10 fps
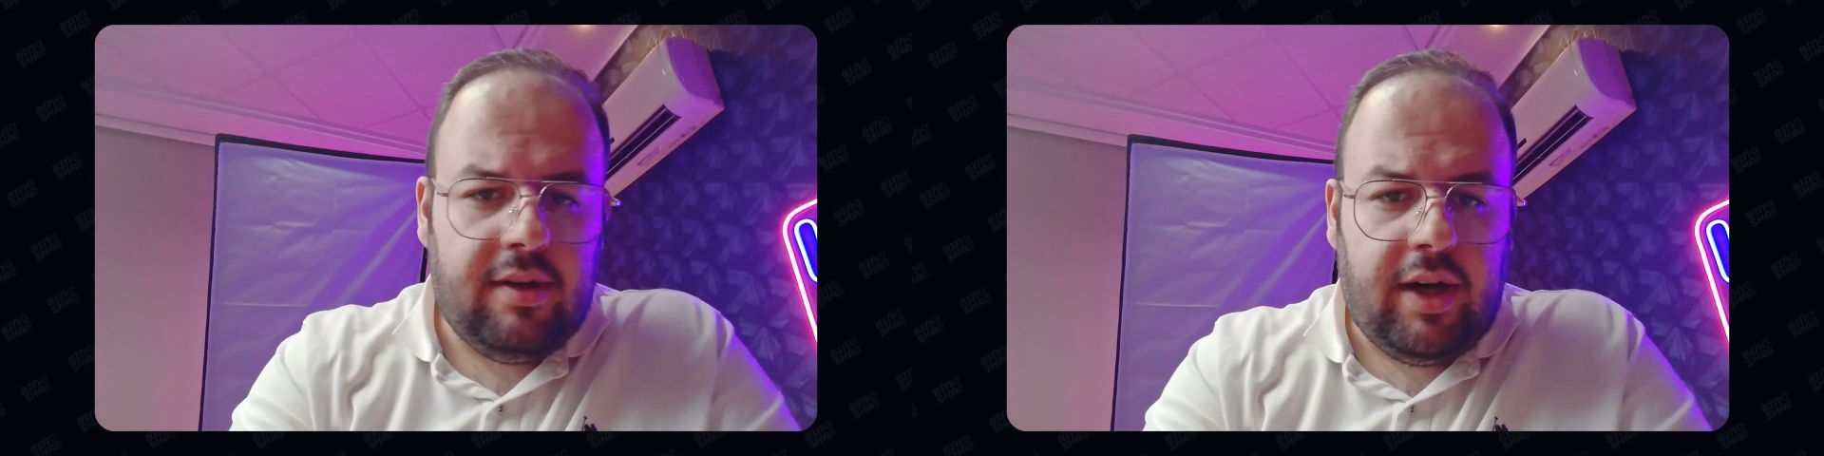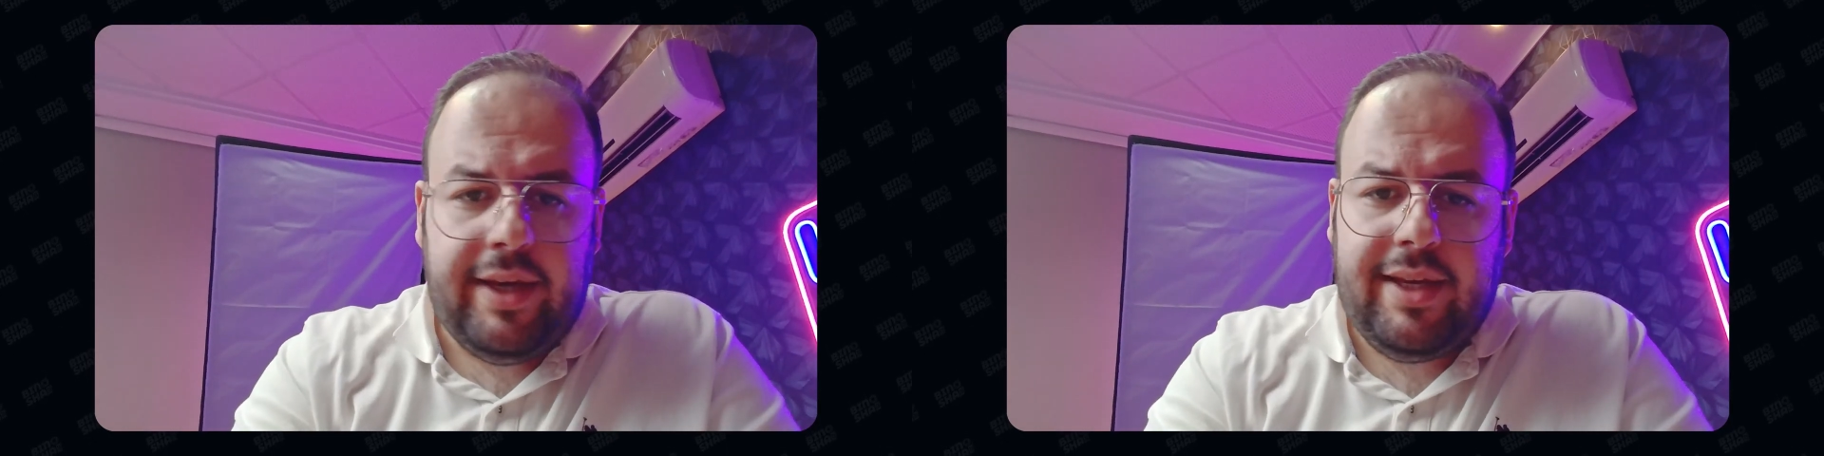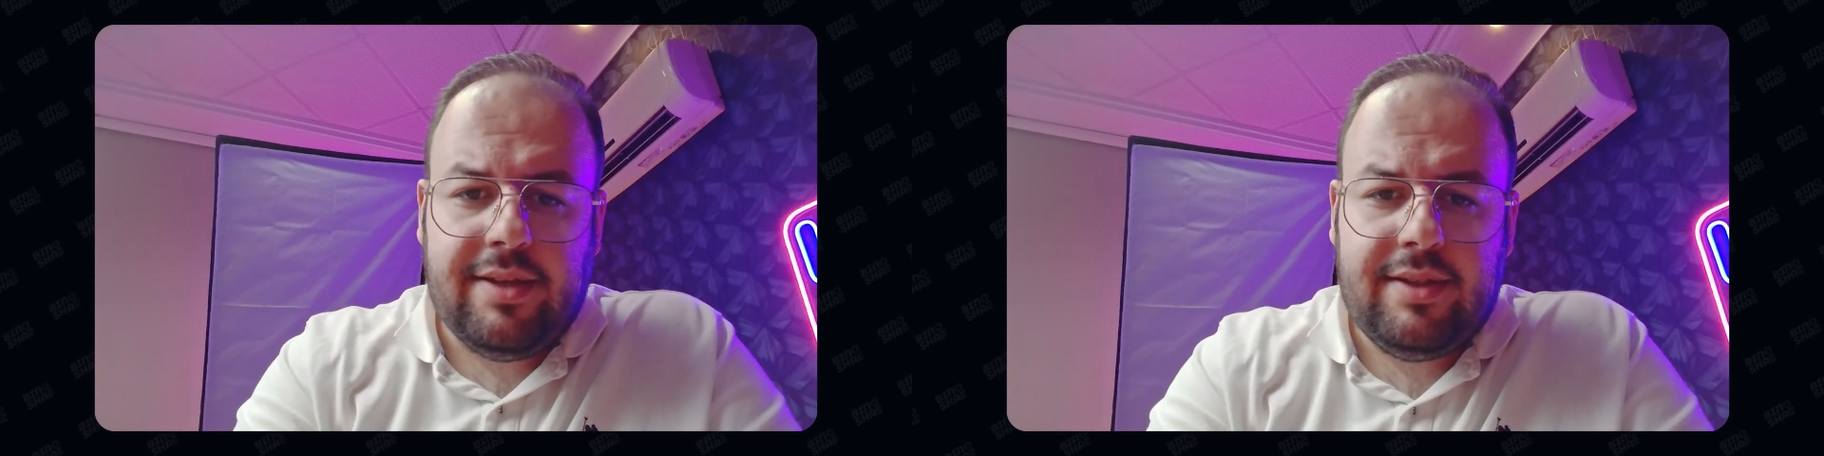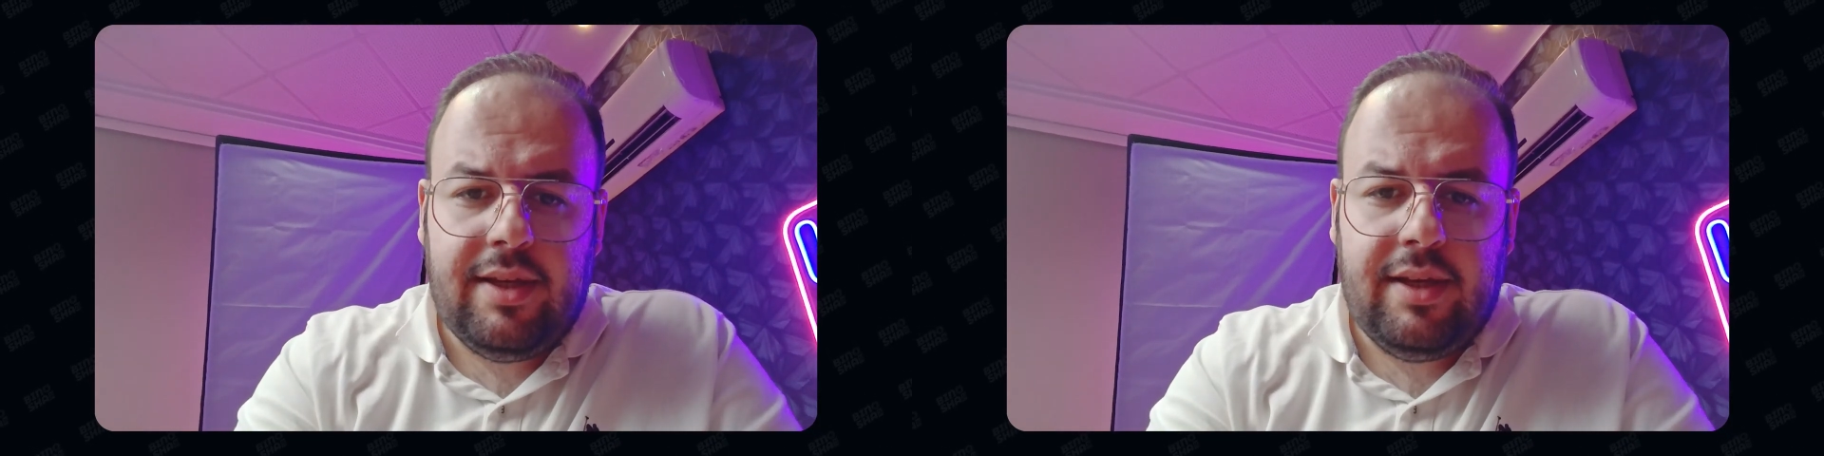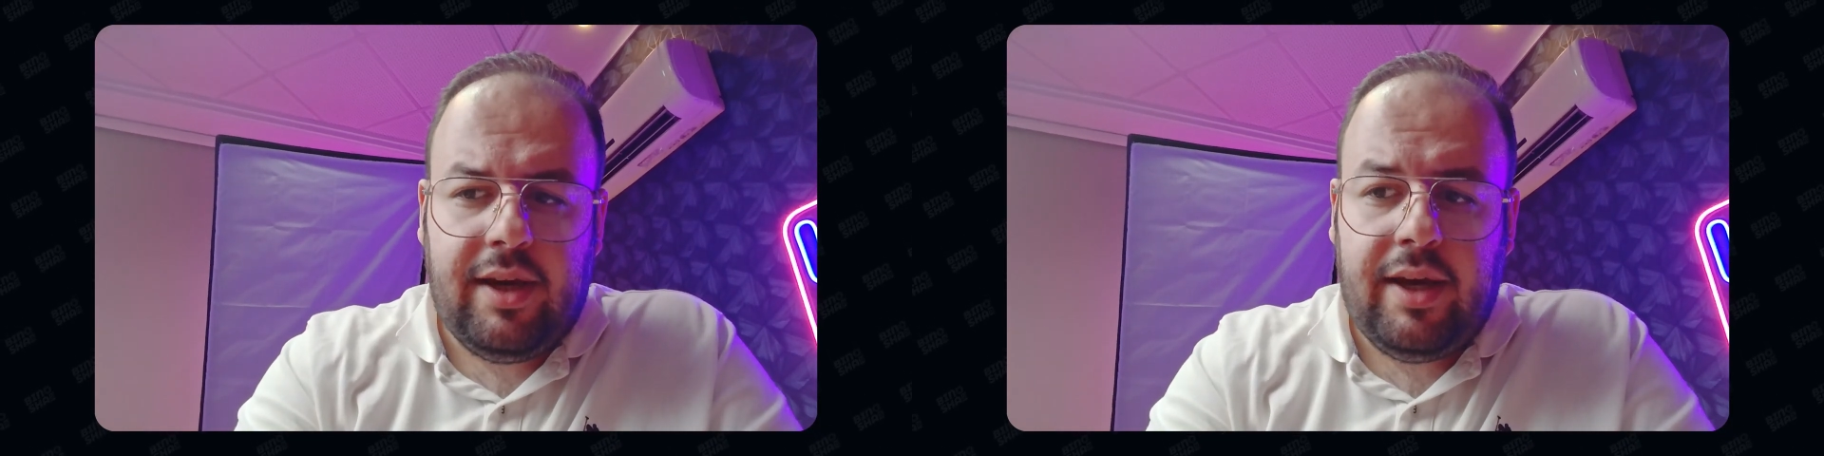I can
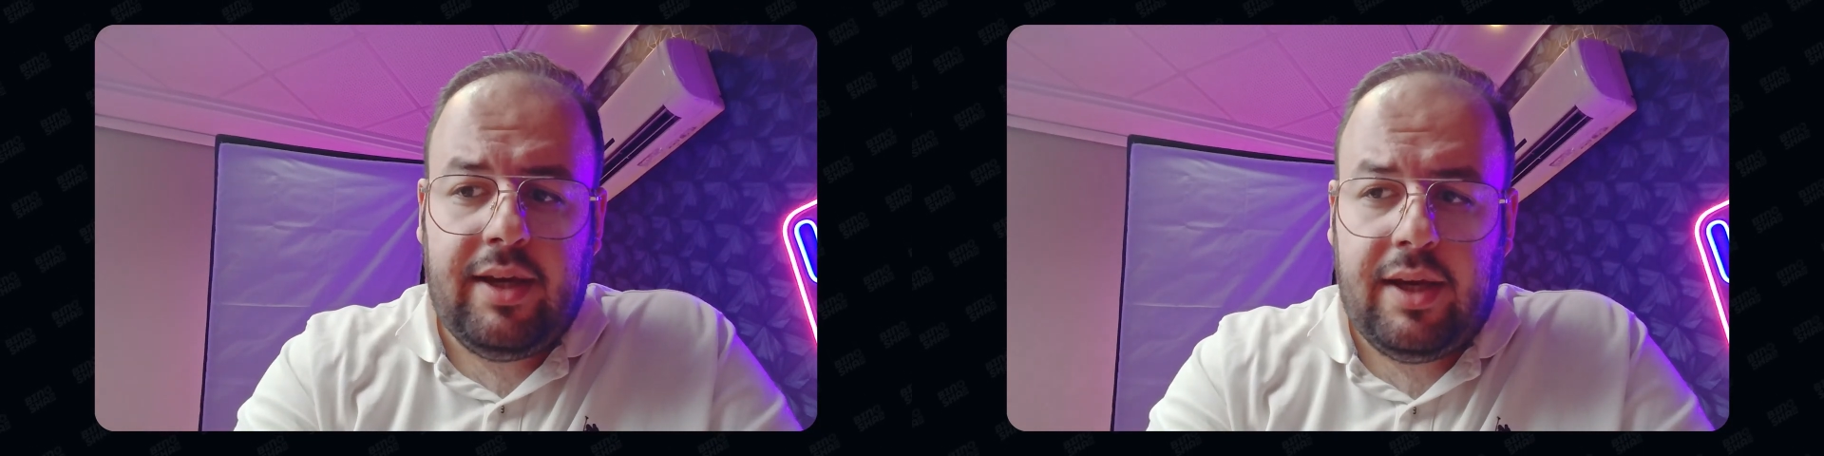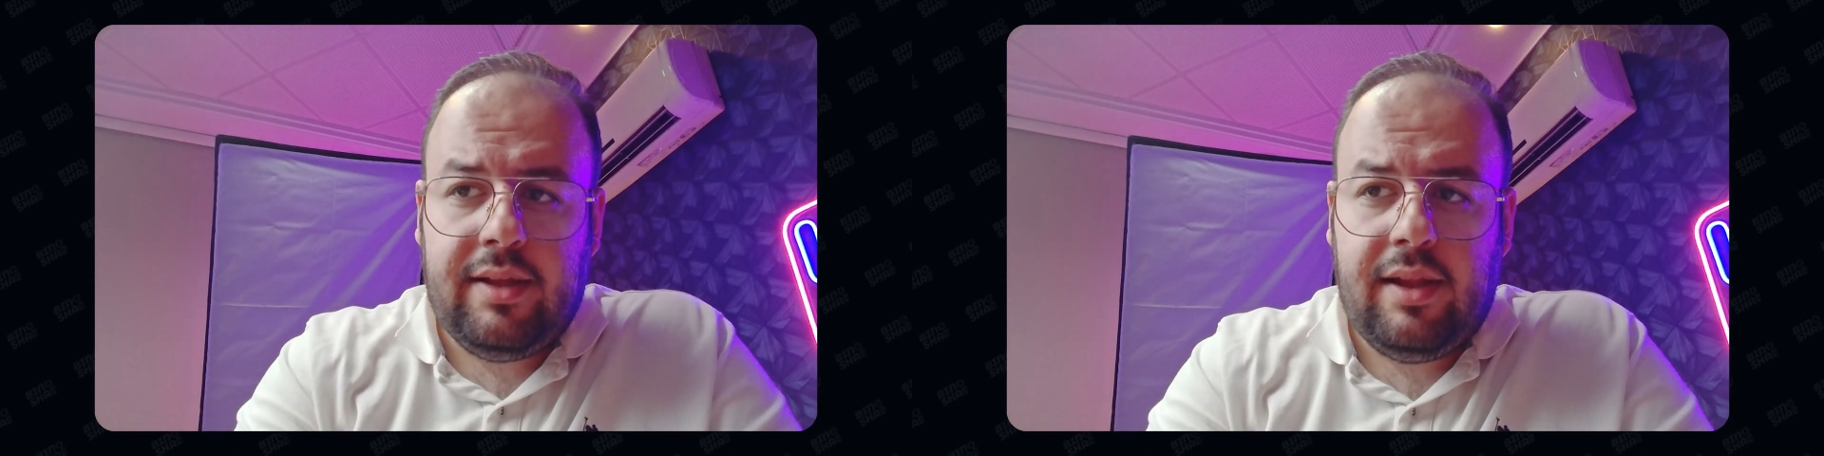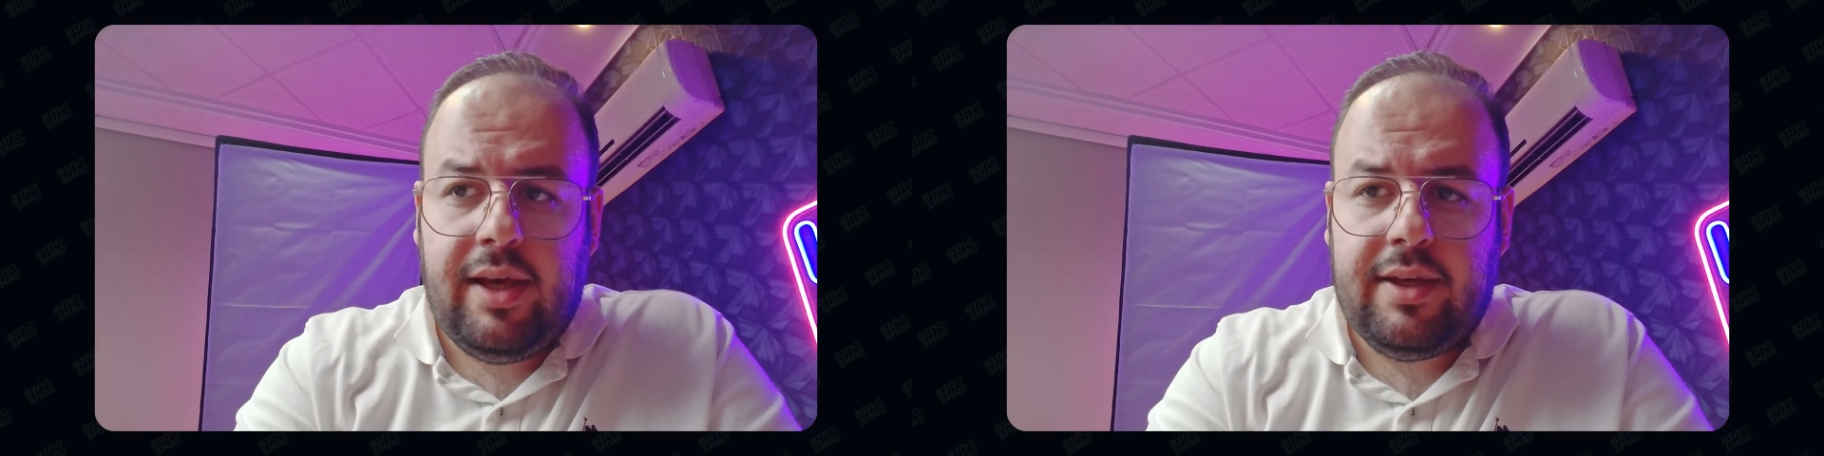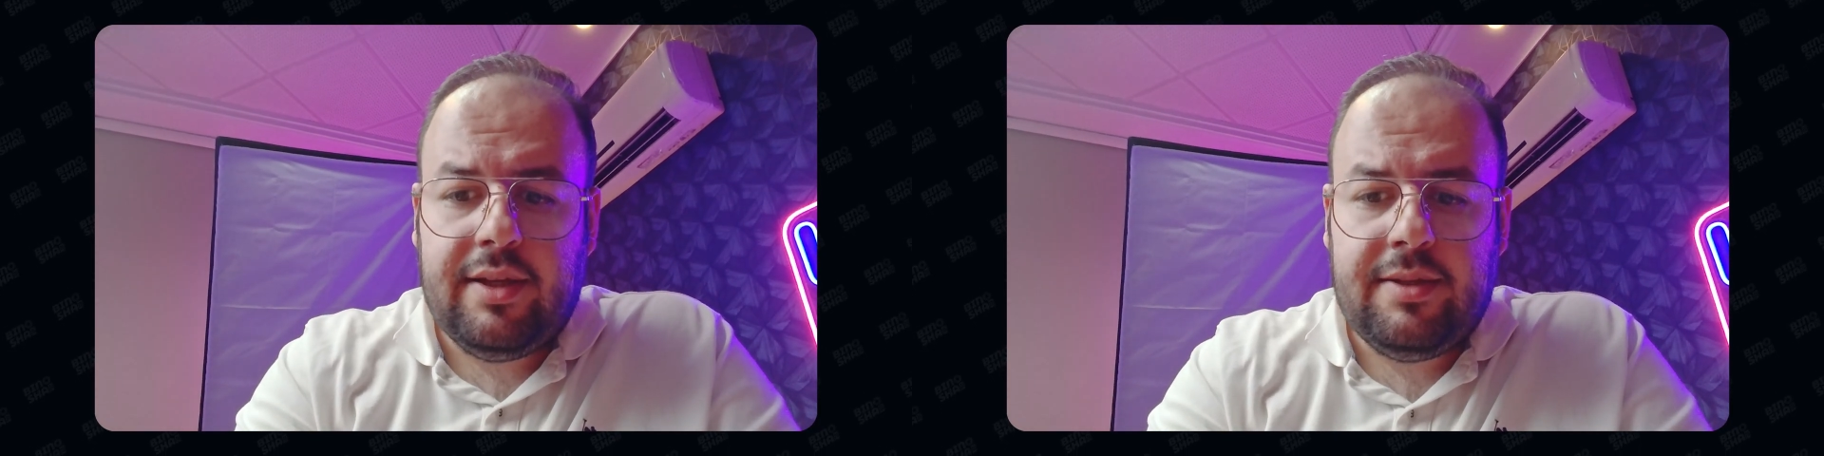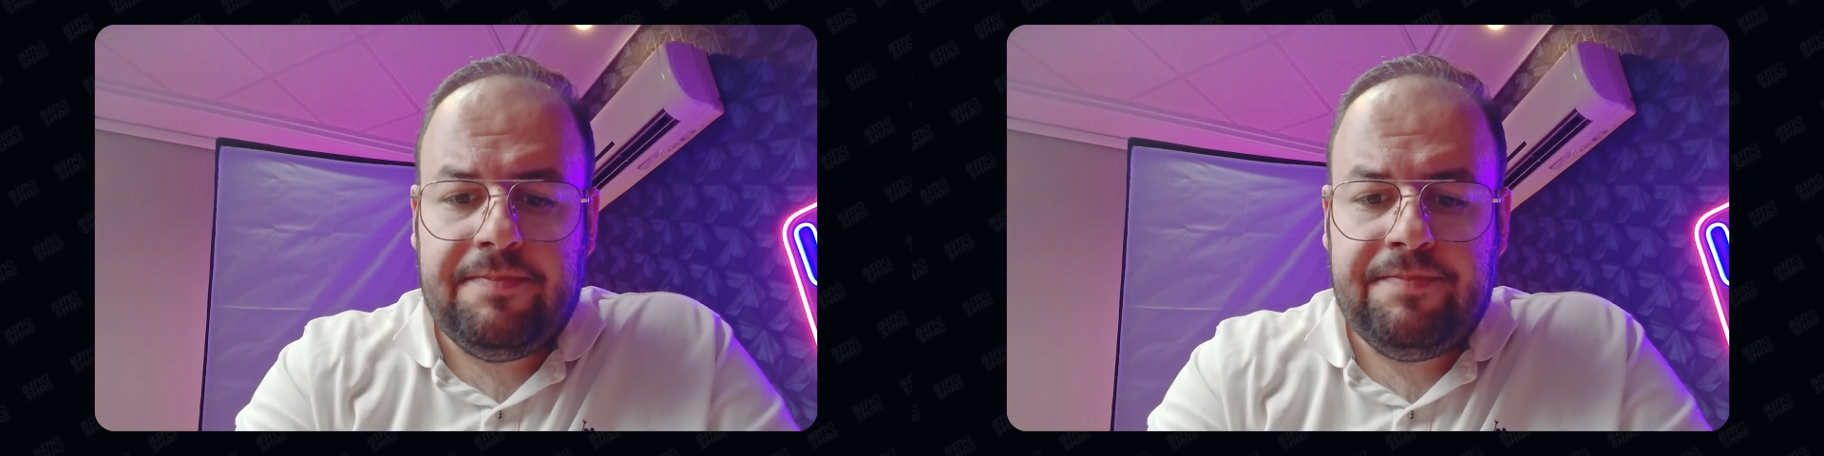say I kind of like it.